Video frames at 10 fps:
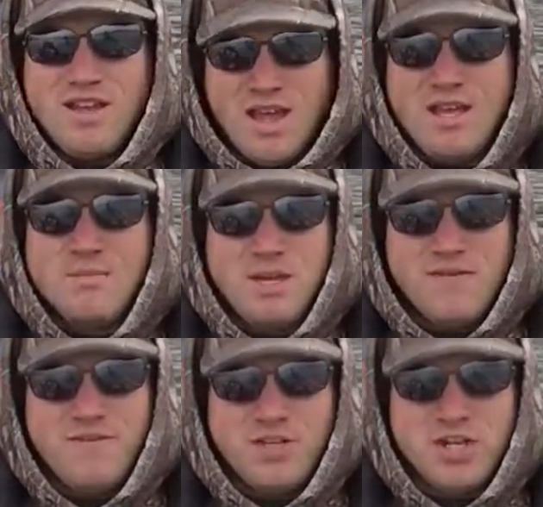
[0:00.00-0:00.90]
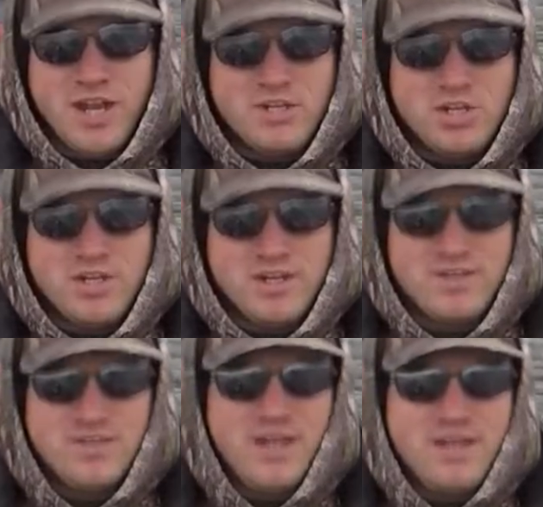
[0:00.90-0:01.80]
it can be a fish catcher
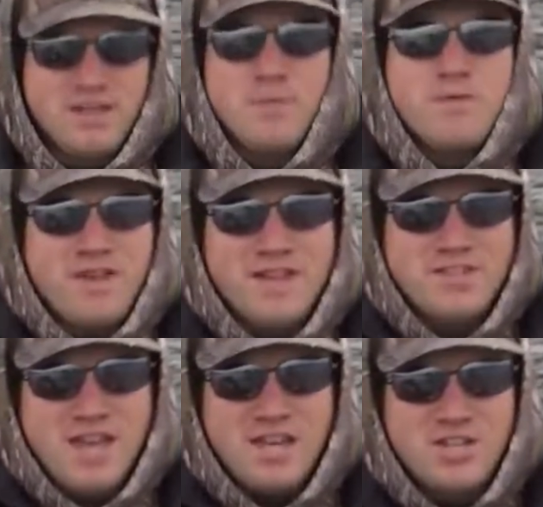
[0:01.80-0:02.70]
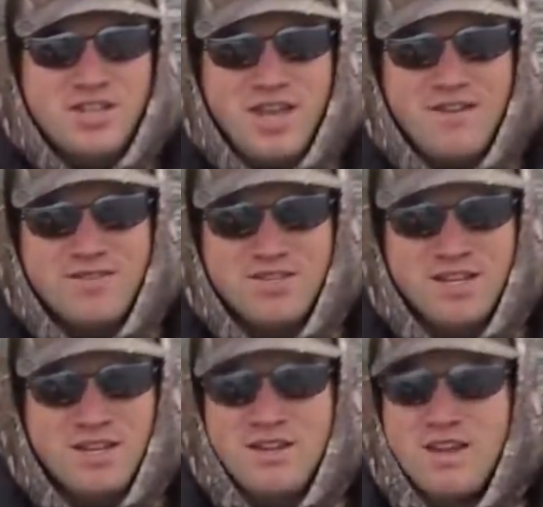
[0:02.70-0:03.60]
because it, it provides an action they haven't
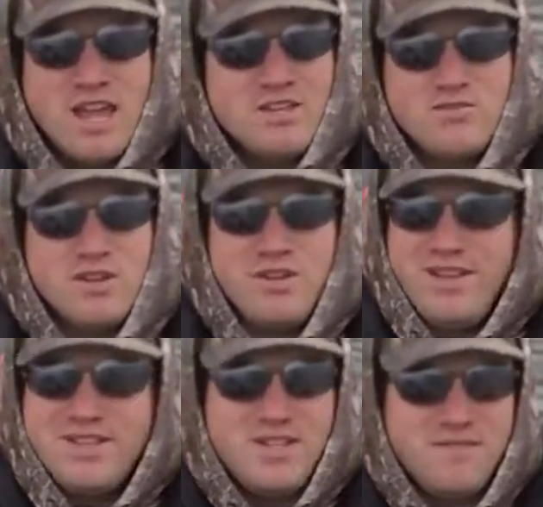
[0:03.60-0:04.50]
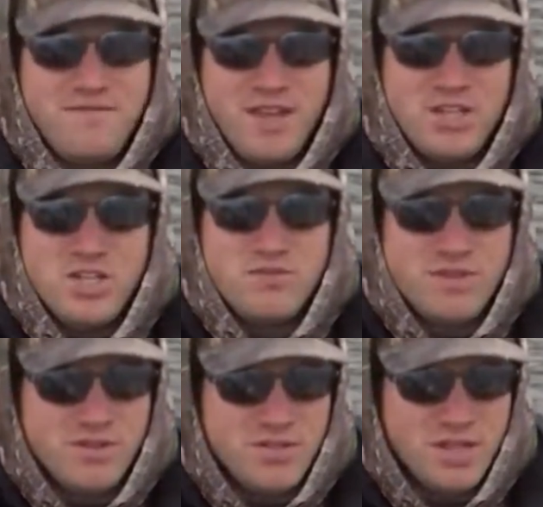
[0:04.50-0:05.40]
seen, and it's real easy to fish,
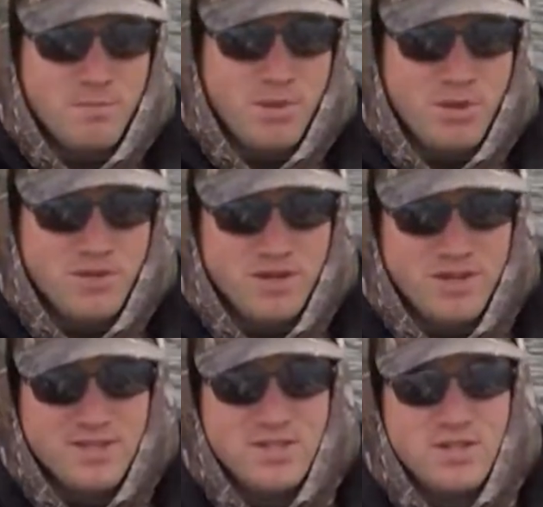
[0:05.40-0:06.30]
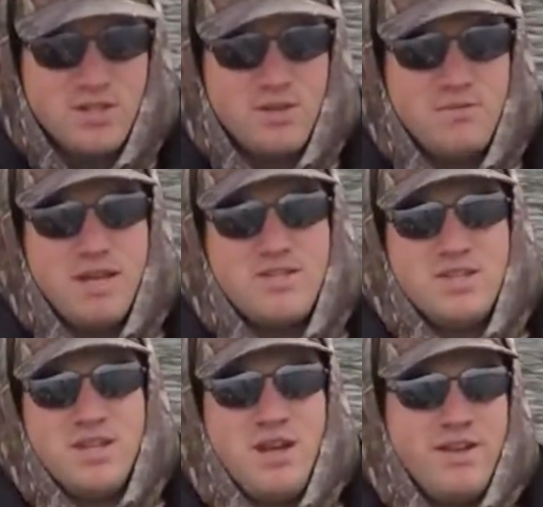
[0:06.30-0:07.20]
real simple, real easy to do, and
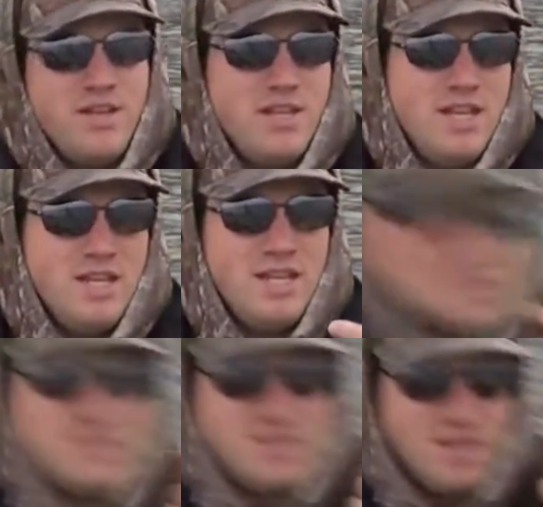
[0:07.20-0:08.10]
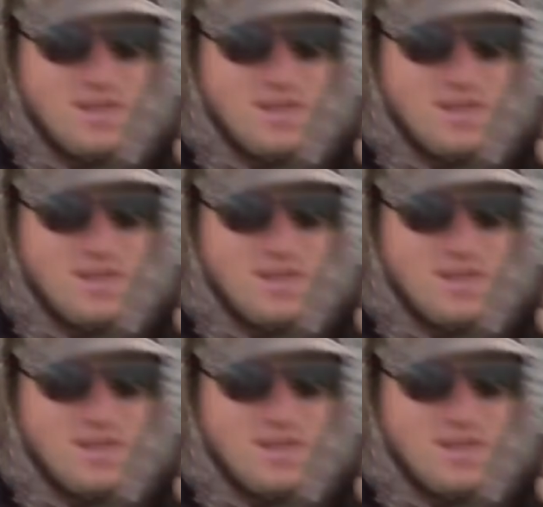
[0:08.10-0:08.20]
basically all you need is